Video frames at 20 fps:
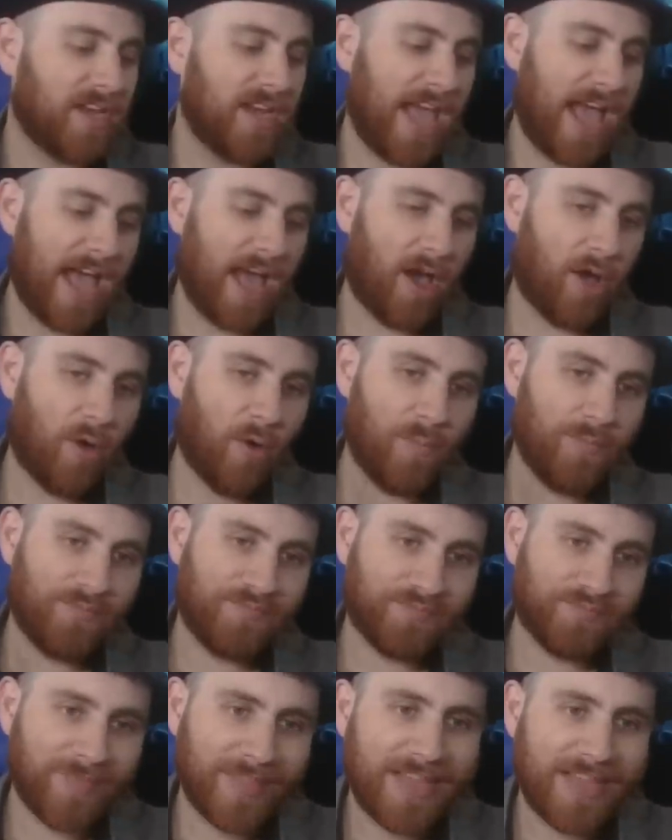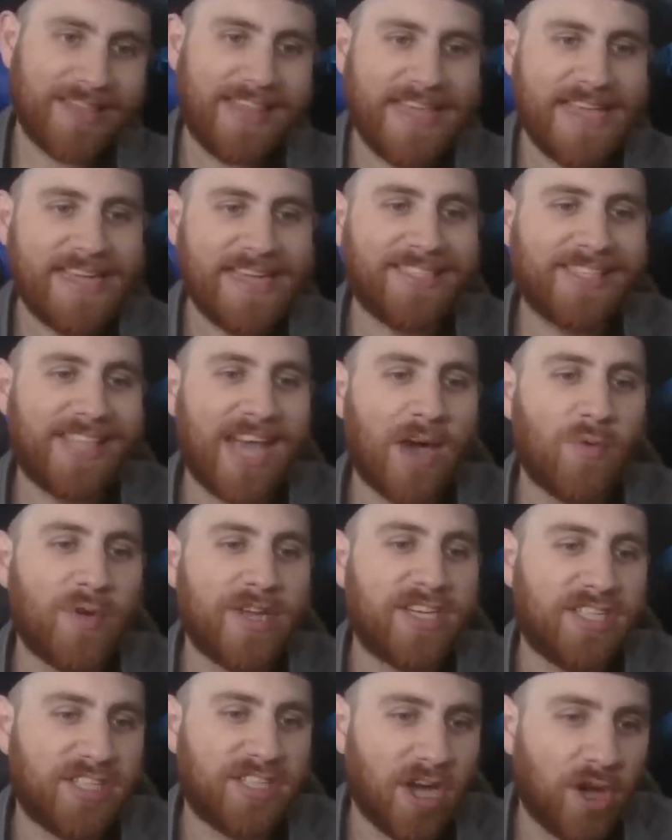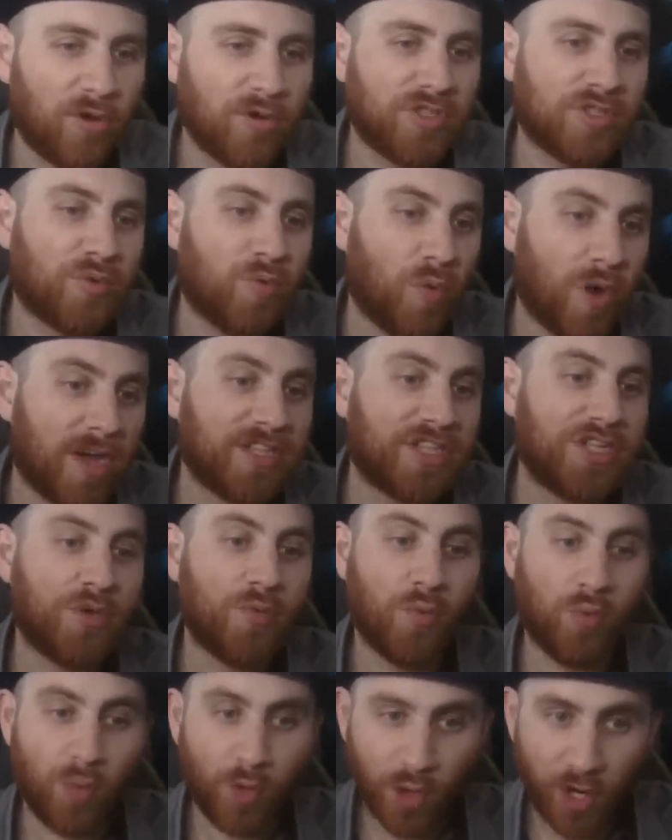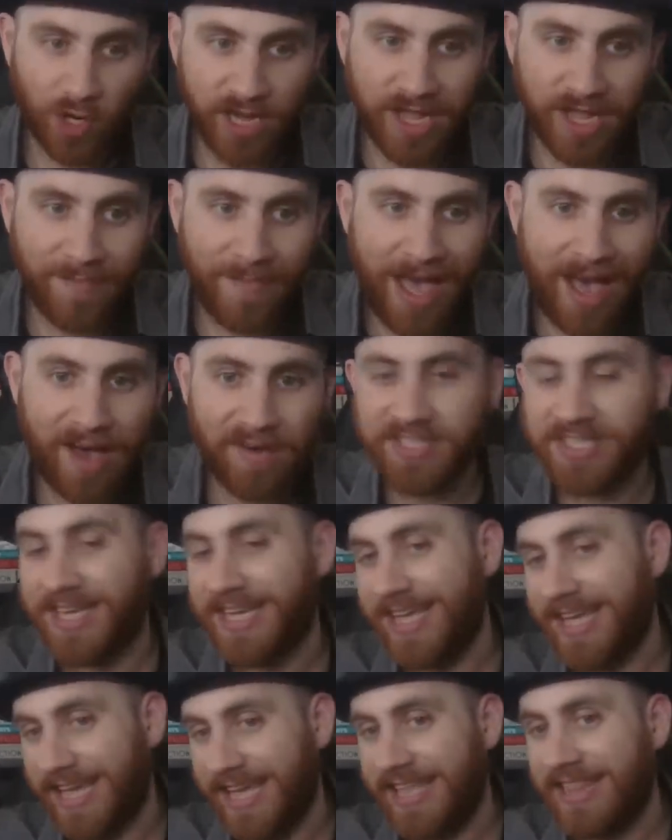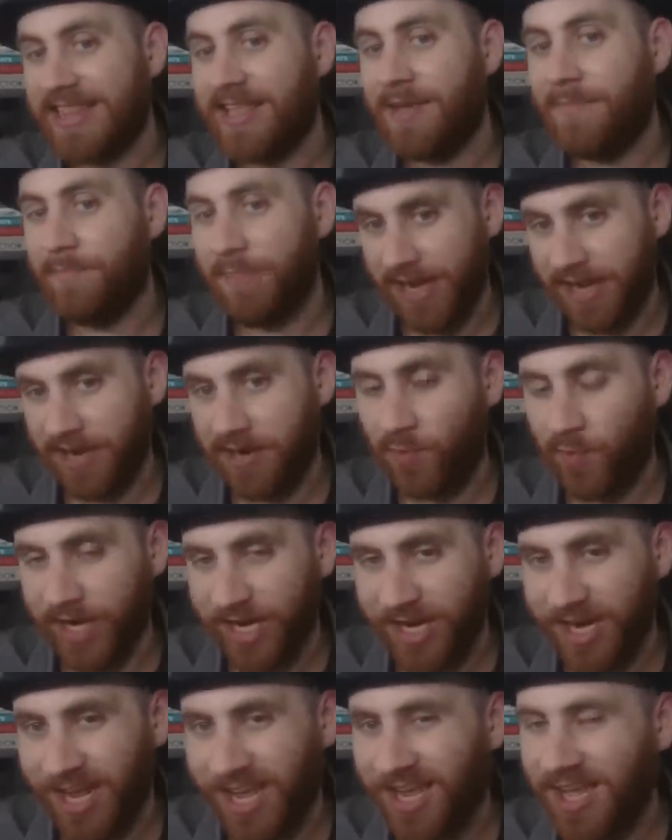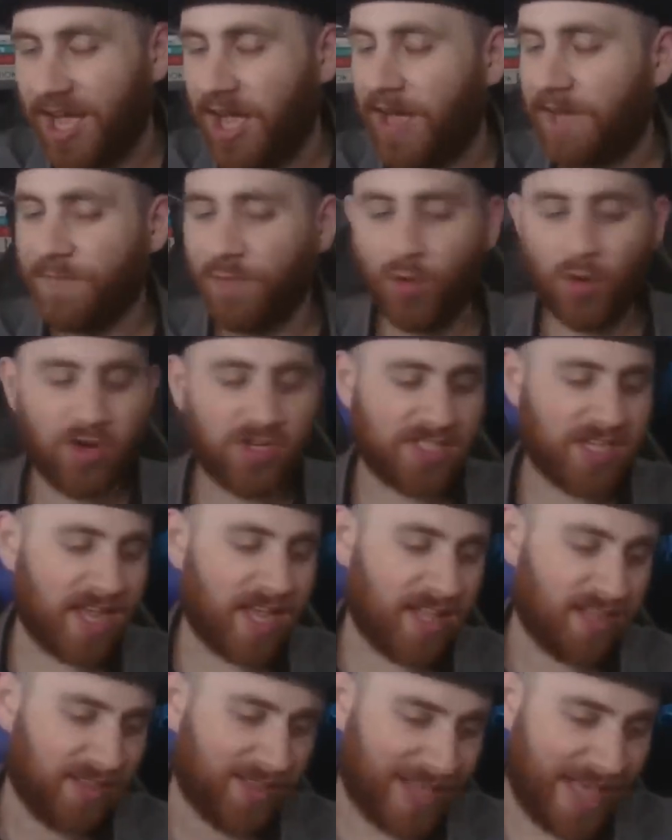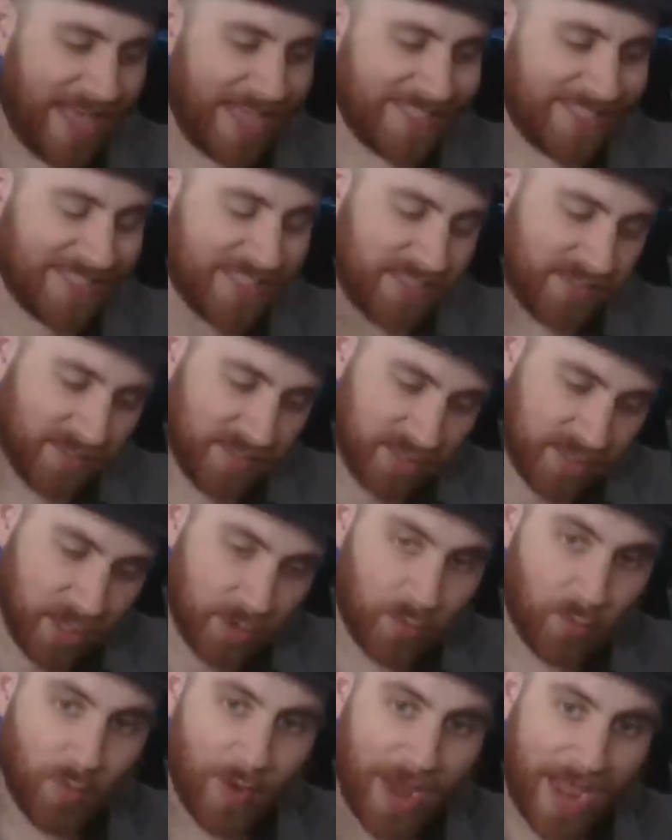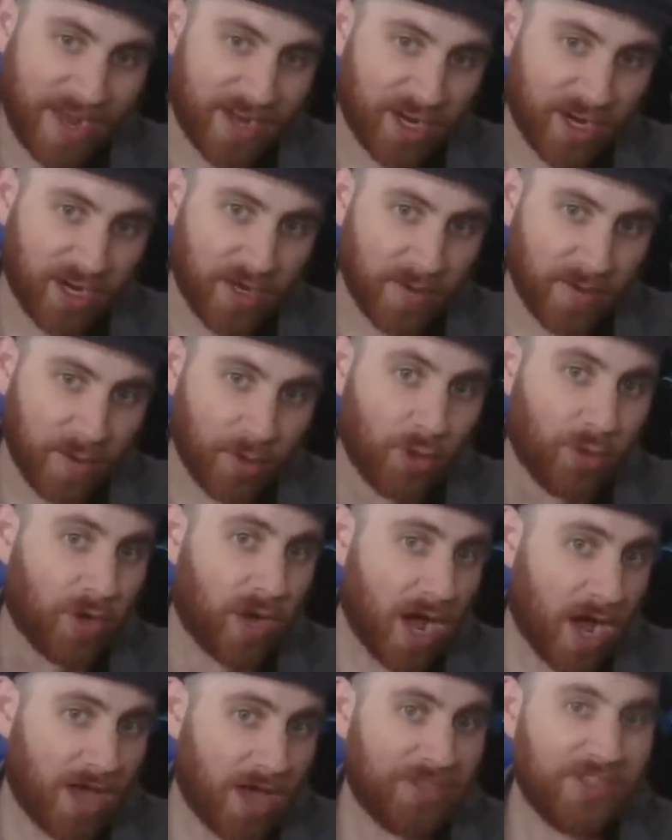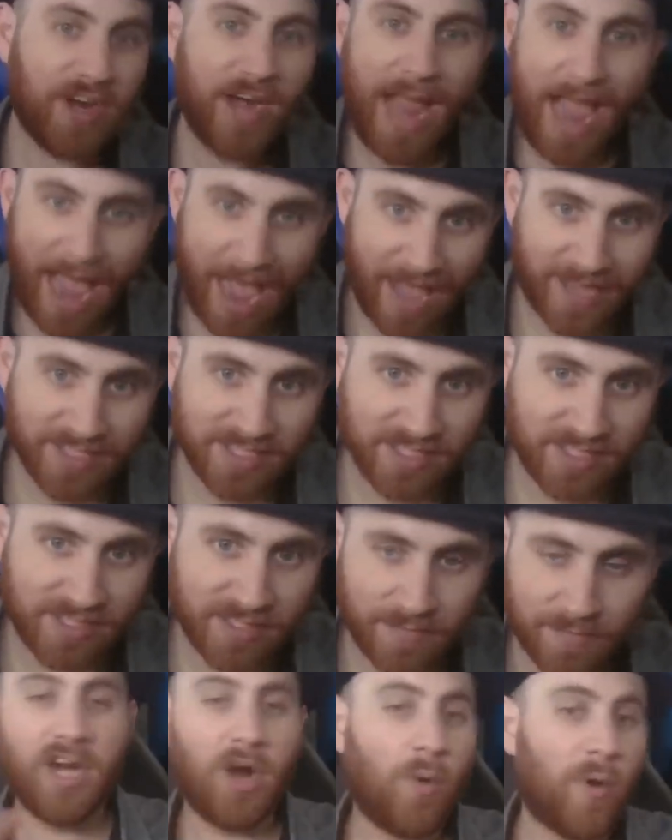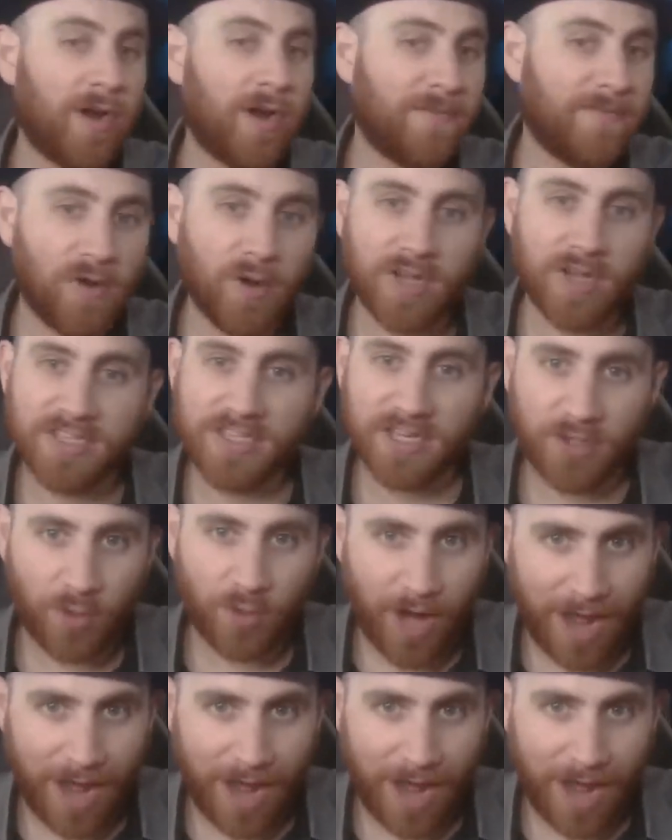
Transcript: Now, things that we don't want to worry about in the beta reading, of course, unless the writer or author asks, you don't want to focus on